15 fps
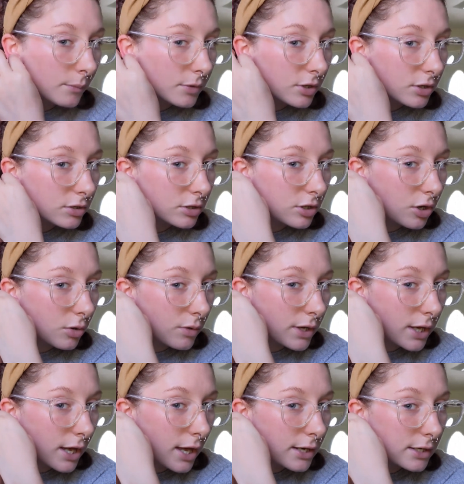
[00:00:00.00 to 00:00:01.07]
I'm gonna go
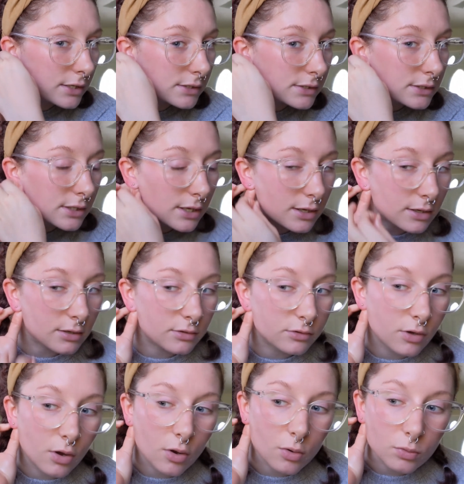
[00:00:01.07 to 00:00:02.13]
ahead and take
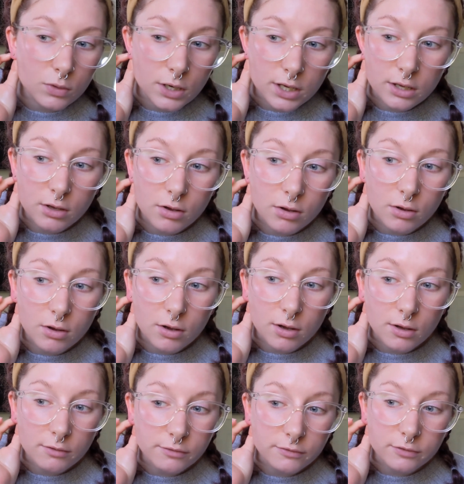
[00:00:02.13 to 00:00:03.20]
the O-ring
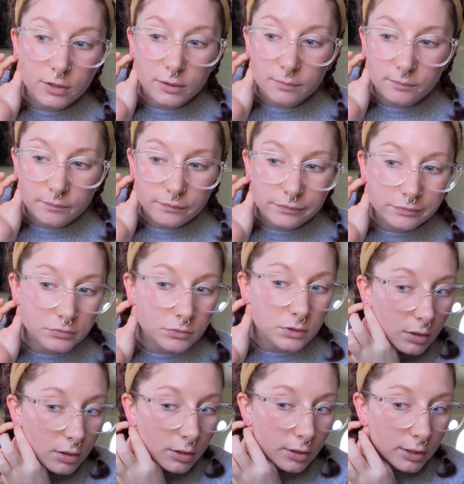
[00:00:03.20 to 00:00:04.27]
off.
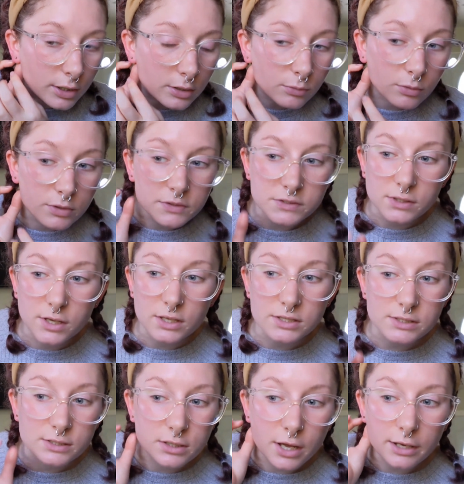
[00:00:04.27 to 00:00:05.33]
Alright, well it's
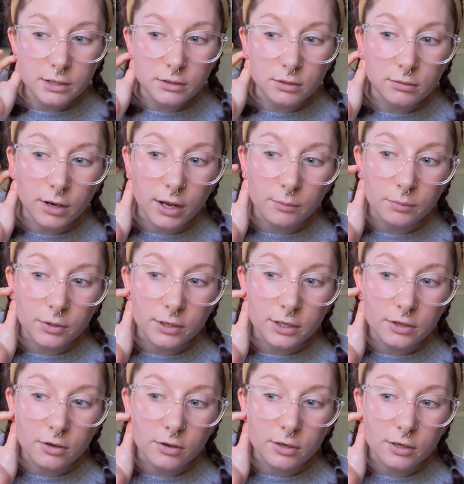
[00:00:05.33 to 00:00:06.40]
sliding around pretty
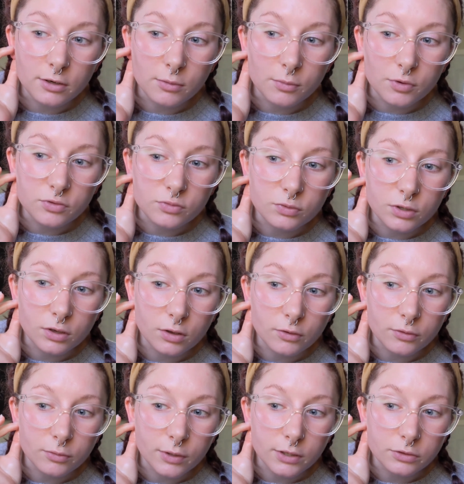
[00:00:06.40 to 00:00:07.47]
good. It almost went all
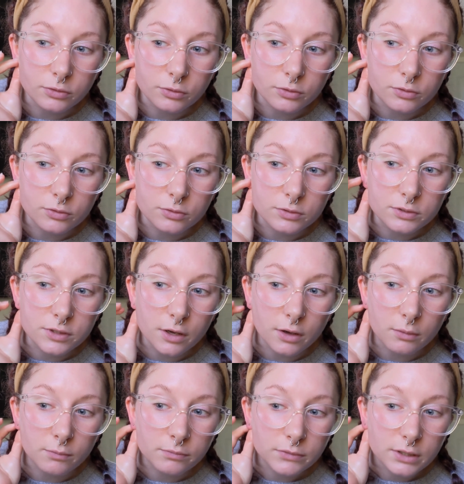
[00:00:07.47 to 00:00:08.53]
the way through, so